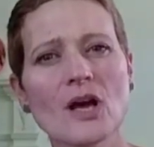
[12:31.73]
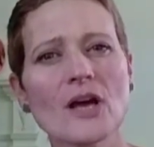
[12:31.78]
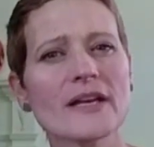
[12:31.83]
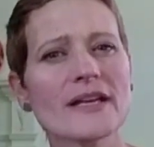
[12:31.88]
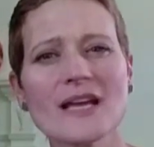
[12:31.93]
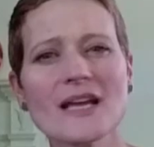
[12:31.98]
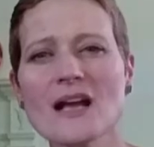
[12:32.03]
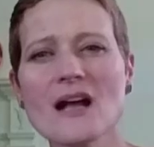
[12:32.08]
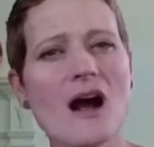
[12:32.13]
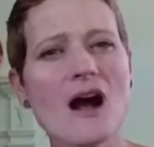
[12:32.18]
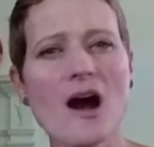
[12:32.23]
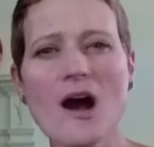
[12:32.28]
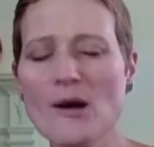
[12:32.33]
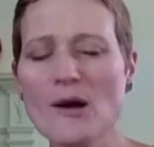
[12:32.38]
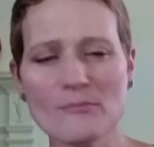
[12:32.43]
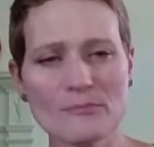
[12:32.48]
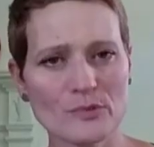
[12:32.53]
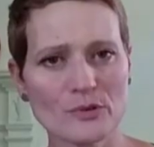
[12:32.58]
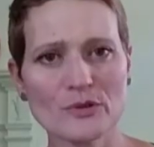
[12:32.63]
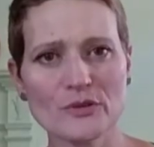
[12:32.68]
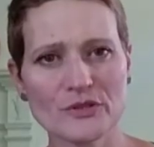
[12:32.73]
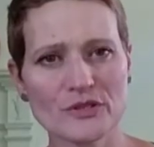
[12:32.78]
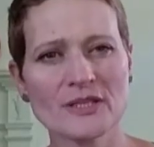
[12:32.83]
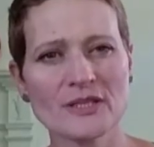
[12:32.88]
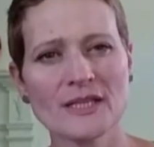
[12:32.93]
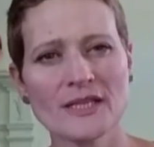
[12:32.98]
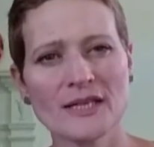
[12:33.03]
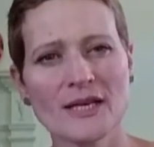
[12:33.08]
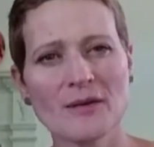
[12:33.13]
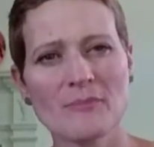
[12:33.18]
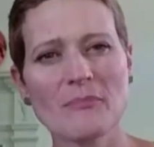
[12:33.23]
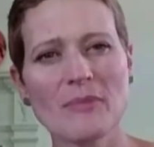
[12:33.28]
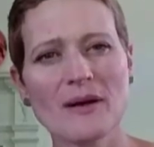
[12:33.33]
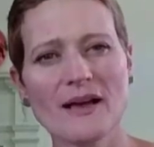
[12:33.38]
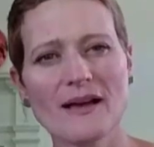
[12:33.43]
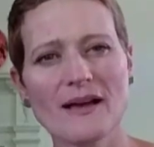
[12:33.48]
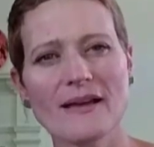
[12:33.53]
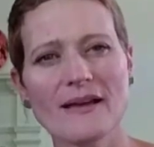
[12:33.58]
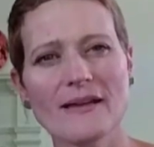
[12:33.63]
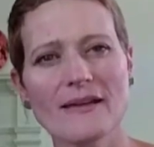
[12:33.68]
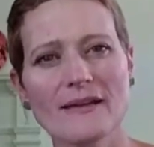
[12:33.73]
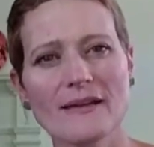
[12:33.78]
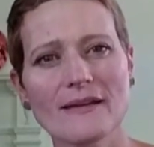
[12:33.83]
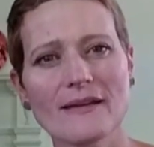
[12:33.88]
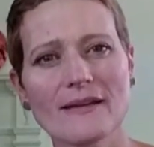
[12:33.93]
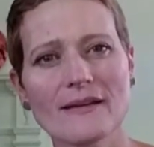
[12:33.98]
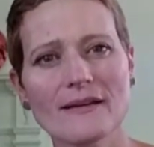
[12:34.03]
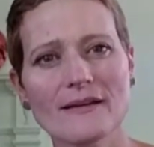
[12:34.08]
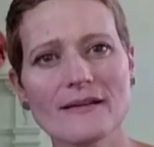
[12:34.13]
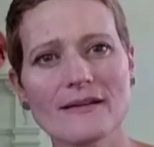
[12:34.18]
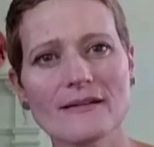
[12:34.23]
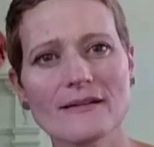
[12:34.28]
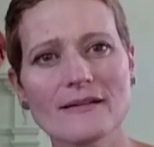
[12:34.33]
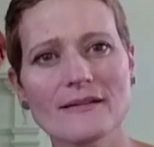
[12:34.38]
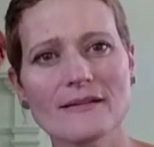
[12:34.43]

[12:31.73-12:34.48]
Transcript: unencumbered by